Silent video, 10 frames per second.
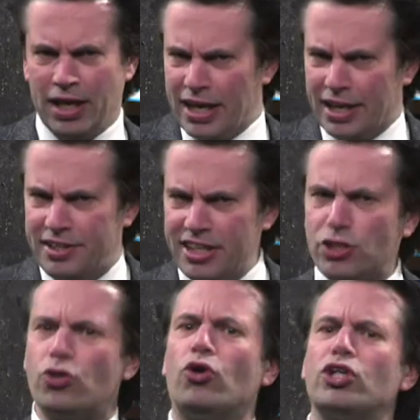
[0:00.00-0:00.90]
In this
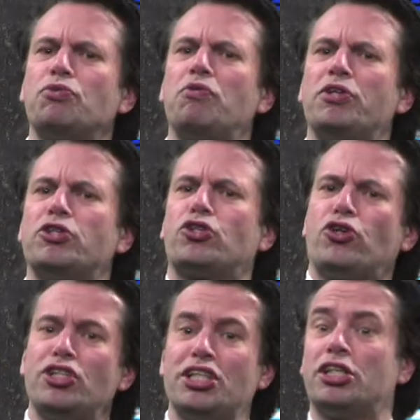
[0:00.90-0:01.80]
course, we will
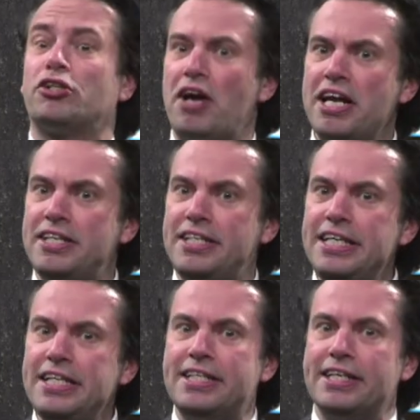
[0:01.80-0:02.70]
discuss in great
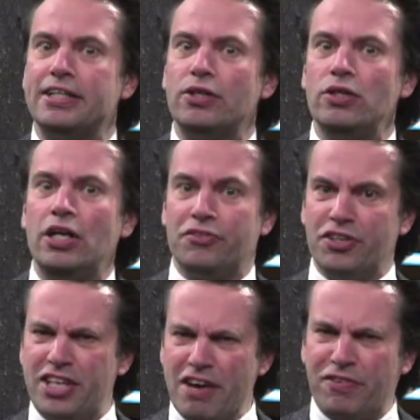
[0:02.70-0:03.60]
detail the
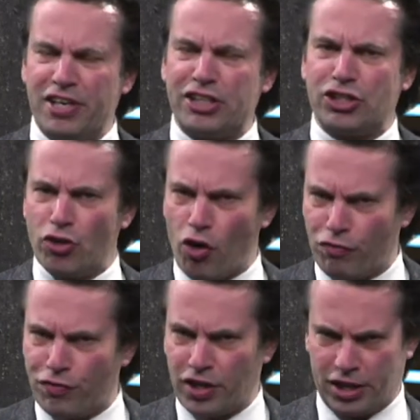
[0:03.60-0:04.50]
definition
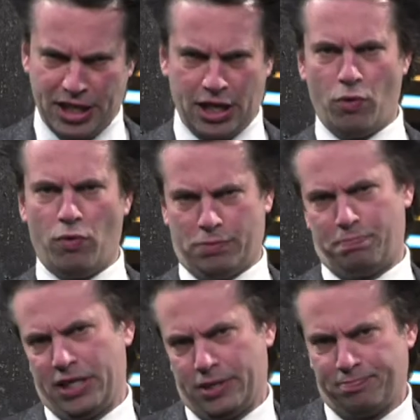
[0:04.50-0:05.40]
of gigawatt
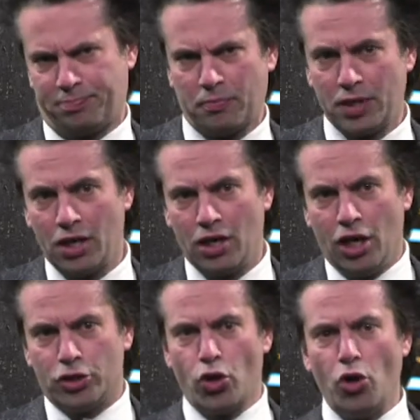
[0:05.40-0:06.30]
peak.
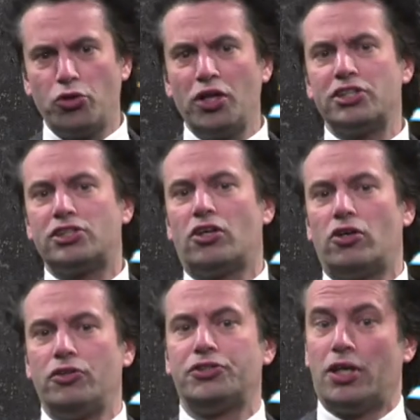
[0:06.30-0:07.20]
Total
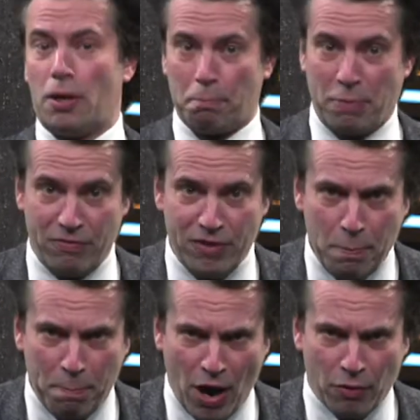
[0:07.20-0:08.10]
installed
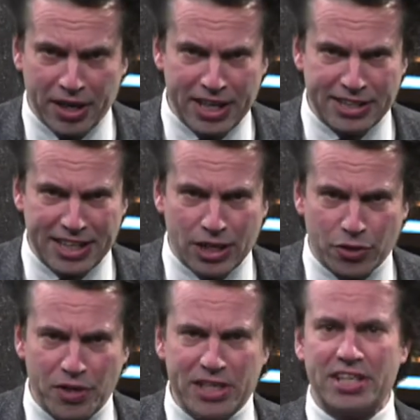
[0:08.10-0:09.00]
PV power is
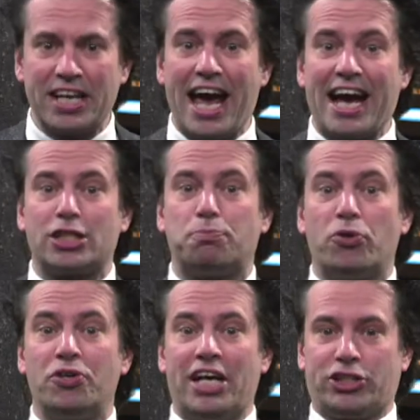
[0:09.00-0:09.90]
increasing
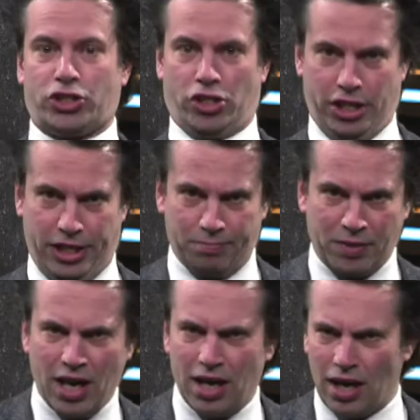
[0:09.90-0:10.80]
exponentially.
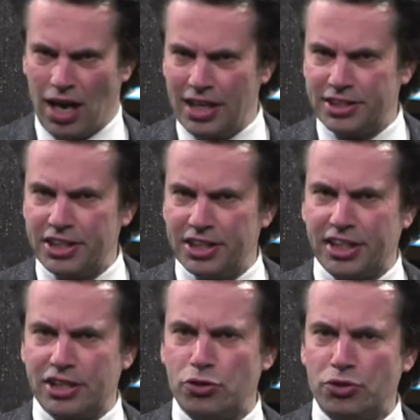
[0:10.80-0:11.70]
Last year,
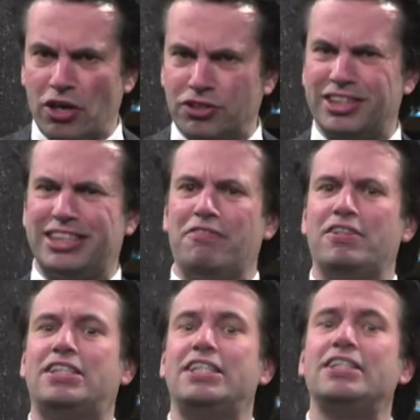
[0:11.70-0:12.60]
in
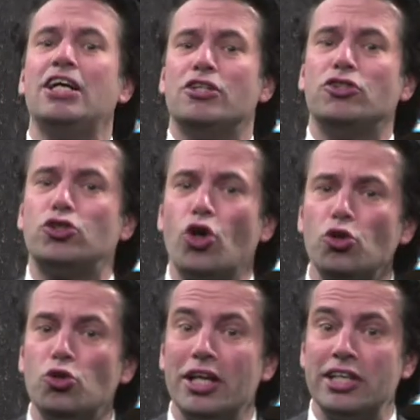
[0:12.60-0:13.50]
2017, the
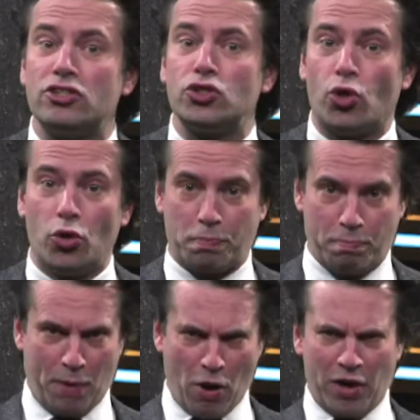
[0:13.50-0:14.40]
total installed
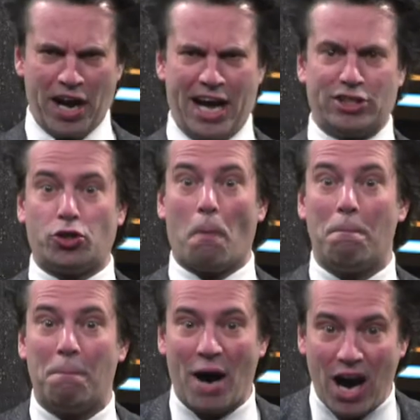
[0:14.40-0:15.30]
power has
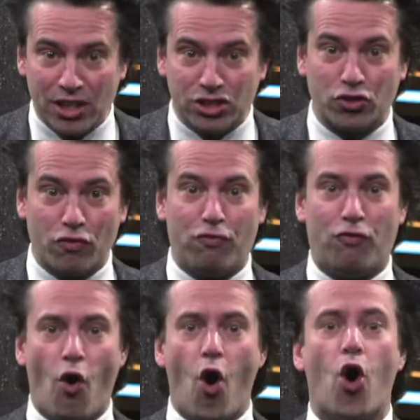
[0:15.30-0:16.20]
surpassed the
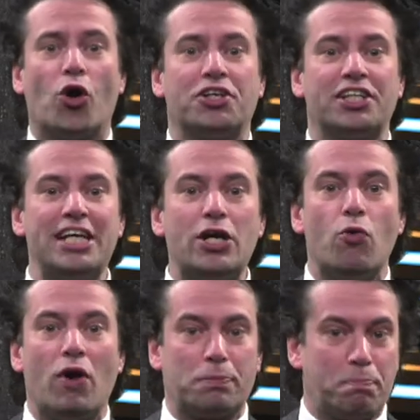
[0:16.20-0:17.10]
400
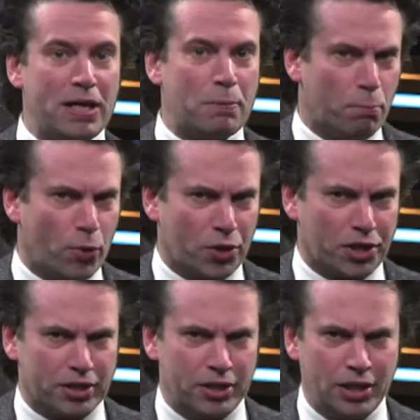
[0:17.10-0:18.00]
gigawatt peak
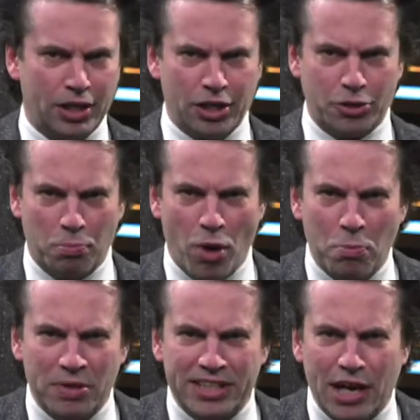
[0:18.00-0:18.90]
border. The
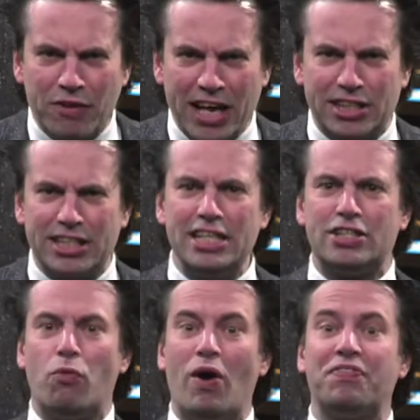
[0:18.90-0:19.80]
moment that we exceed
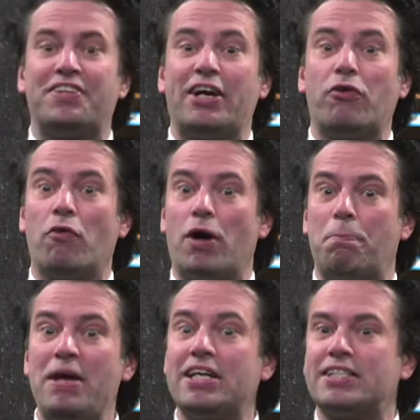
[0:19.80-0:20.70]
the 1
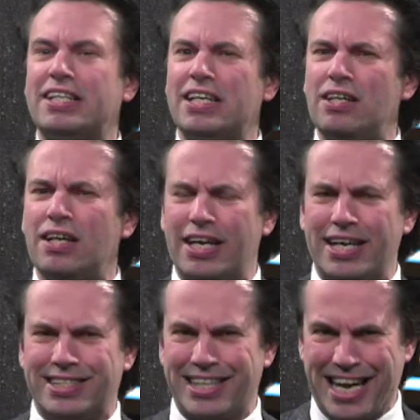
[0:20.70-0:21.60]
terawatt peak scale
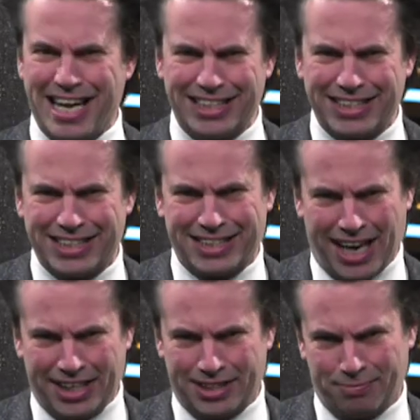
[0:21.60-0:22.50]
is in
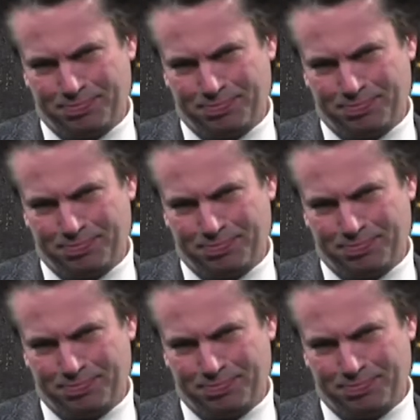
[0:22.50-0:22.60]
sight.